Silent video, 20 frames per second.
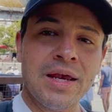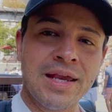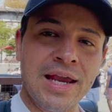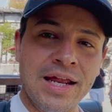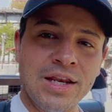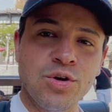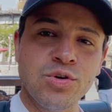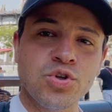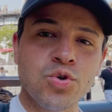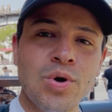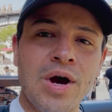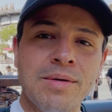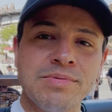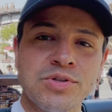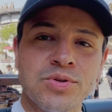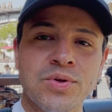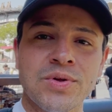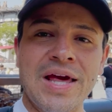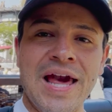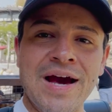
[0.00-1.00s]
Can you do
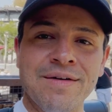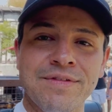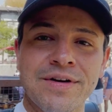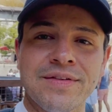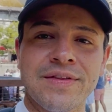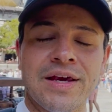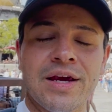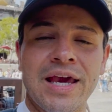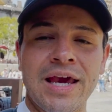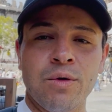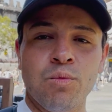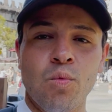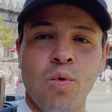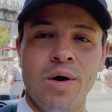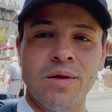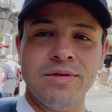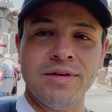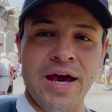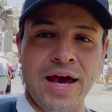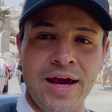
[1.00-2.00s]
absolutely everything in
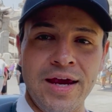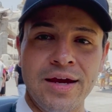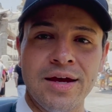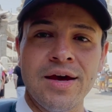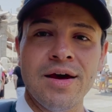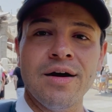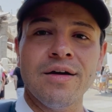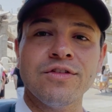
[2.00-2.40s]
one day?